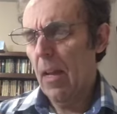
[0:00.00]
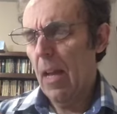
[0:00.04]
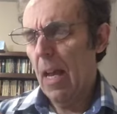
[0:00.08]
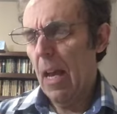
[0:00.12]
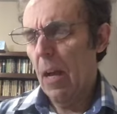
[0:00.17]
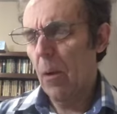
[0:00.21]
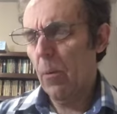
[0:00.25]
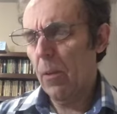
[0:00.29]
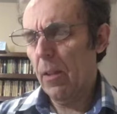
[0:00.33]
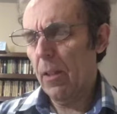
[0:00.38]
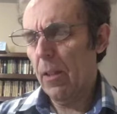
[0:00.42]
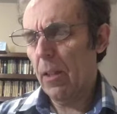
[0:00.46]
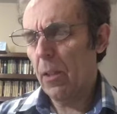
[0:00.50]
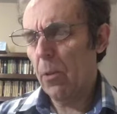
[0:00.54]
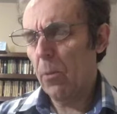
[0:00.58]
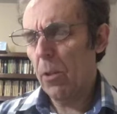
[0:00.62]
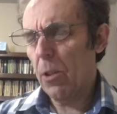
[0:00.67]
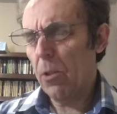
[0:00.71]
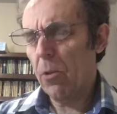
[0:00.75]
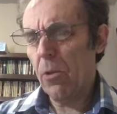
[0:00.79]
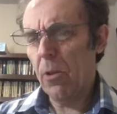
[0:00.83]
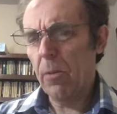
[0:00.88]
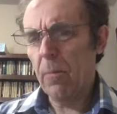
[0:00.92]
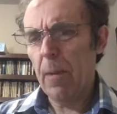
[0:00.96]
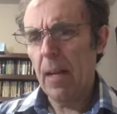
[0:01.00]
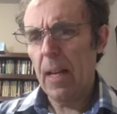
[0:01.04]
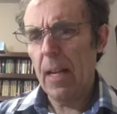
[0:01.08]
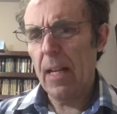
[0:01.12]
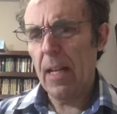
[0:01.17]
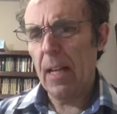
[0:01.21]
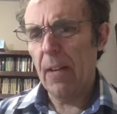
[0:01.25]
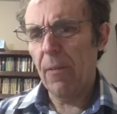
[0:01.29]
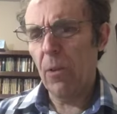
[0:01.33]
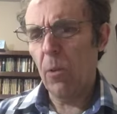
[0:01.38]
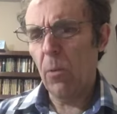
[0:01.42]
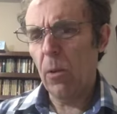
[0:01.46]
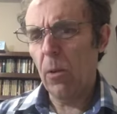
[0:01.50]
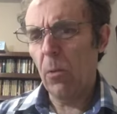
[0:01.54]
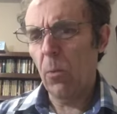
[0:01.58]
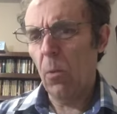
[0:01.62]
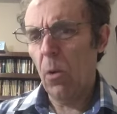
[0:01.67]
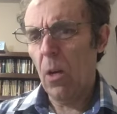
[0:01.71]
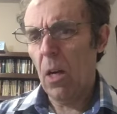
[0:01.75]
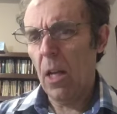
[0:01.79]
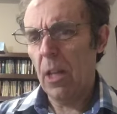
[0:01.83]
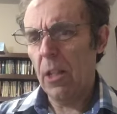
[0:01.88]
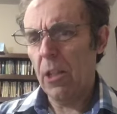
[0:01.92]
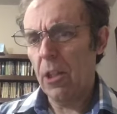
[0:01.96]
And when the switch was made, everyone
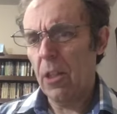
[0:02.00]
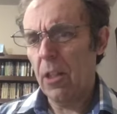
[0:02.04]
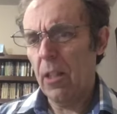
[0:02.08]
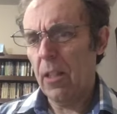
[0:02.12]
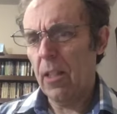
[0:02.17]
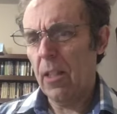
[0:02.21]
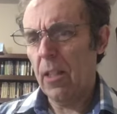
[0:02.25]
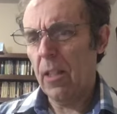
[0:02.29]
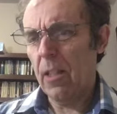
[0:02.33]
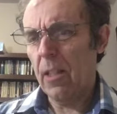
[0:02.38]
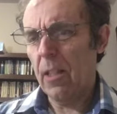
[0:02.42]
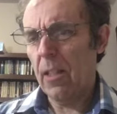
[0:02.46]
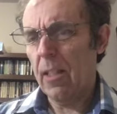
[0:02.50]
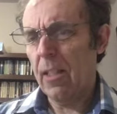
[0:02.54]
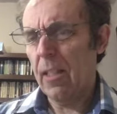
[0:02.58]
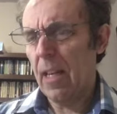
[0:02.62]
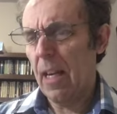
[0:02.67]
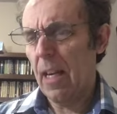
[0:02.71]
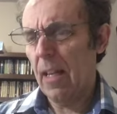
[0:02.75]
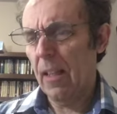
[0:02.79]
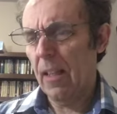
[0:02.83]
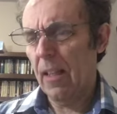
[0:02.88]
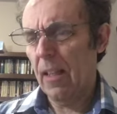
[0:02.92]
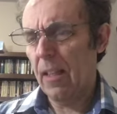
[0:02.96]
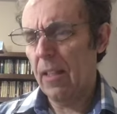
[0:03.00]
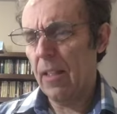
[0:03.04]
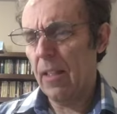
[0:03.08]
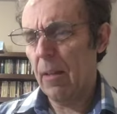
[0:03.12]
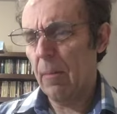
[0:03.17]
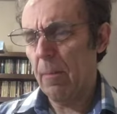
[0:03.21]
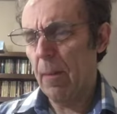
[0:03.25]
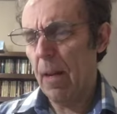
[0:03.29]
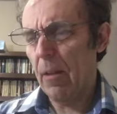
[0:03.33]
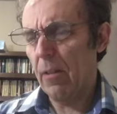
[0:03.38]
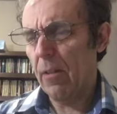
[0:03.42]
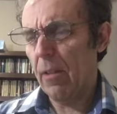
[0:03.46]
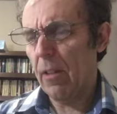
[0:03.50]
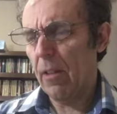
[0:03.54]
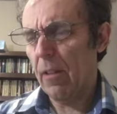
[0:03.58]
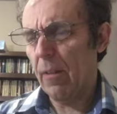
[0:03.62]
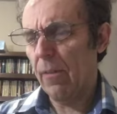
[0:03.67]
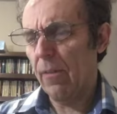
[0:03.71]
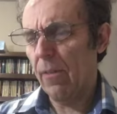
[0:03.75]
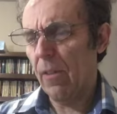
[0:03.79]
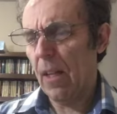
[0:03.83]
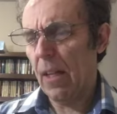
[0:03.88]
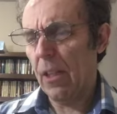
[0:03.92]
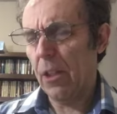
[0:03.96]
watched in sudden silence, the mounting
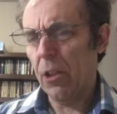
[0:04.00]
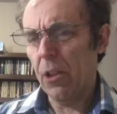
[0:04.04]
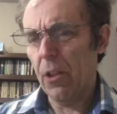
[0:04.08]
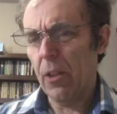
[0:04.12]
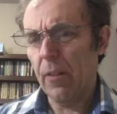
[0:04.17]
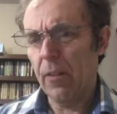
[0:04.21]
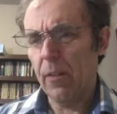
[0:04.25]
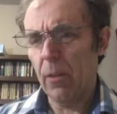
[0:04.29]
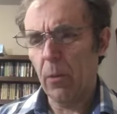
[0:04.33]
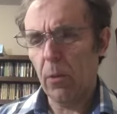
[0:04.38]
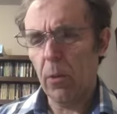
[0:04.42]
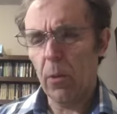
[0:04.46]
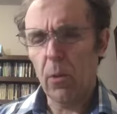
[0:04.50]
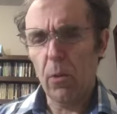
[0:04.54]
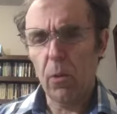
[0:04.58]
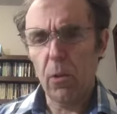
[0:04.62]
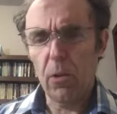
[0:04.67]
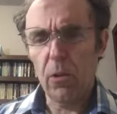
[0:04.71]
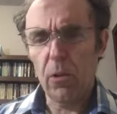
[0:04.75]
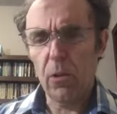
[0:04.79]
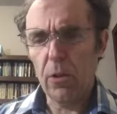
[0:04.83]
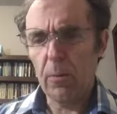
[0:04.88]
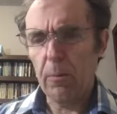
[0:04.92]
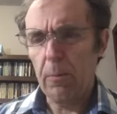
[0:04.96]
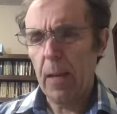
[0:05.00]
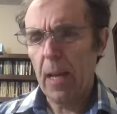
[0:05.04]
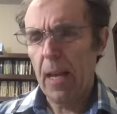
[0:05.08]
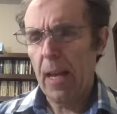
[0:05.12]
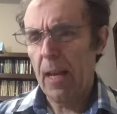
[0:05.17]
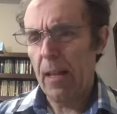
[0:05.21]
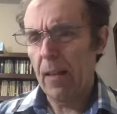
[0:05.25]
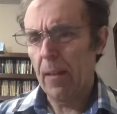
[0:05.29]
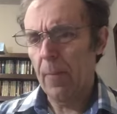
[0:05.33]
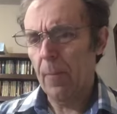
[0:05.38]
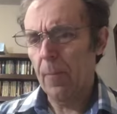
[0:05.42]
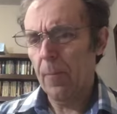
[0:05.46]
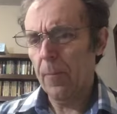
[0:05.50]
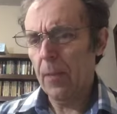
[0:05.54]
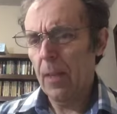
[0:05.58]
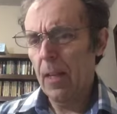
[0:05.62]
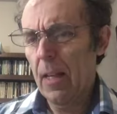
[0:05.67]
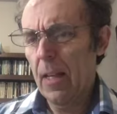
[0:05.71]
deflection of the recorder's pen.